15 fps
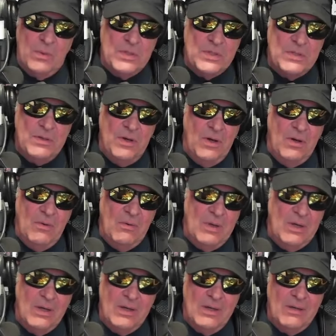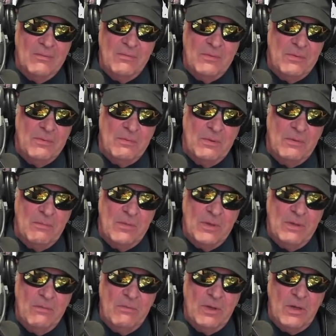was the
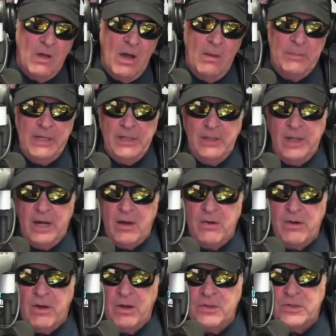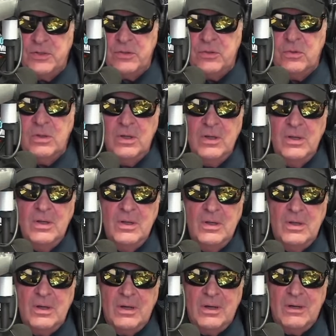comedy layered onto.
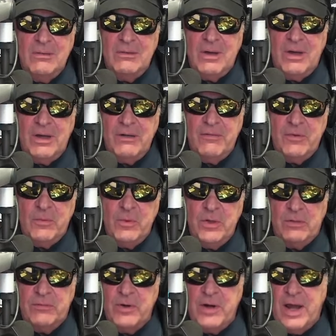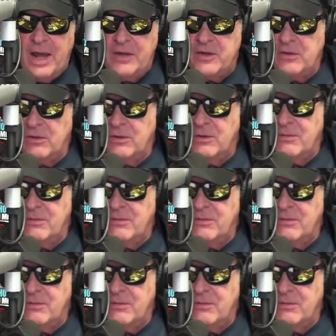Kind of the real vernacular